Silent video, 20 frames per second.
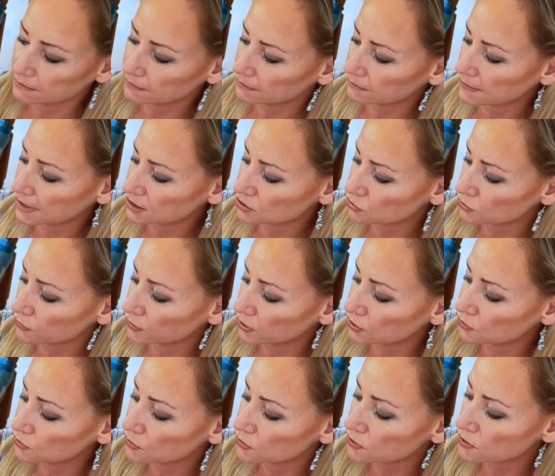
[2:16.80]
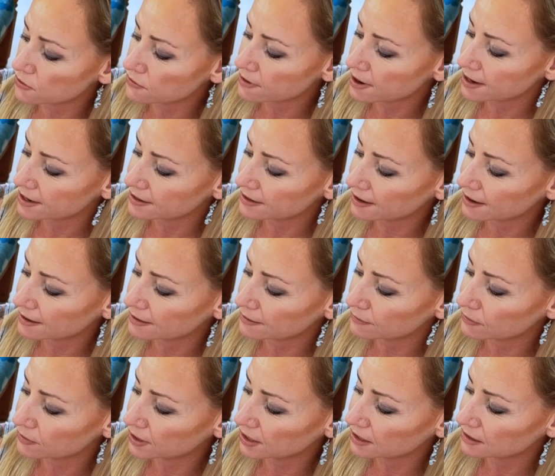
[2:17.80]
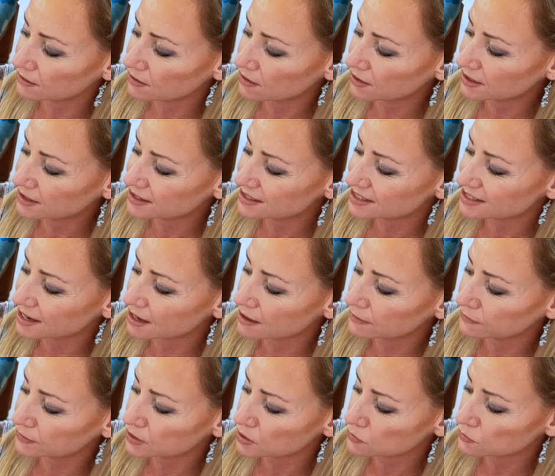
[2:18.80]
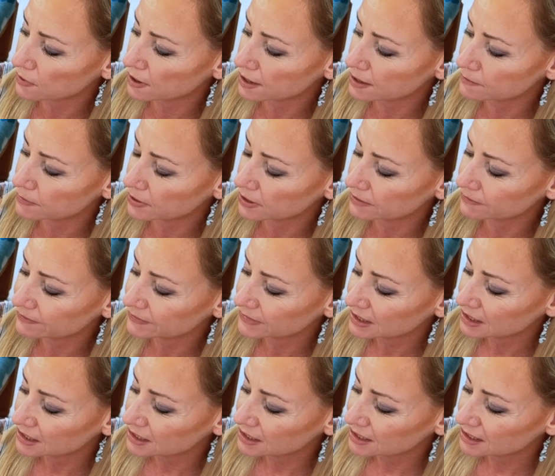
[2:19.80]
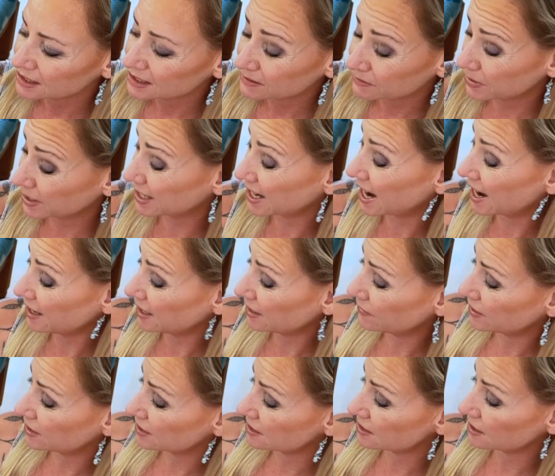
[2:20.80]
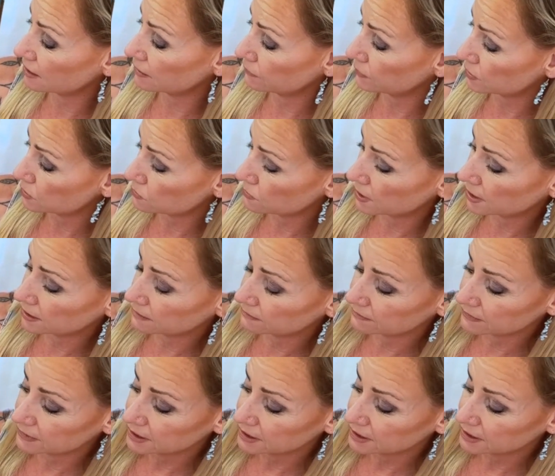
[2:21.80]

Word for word: make sure that you're all right kind of thing. Not in a selfish way, but, but kind of in a selfish way.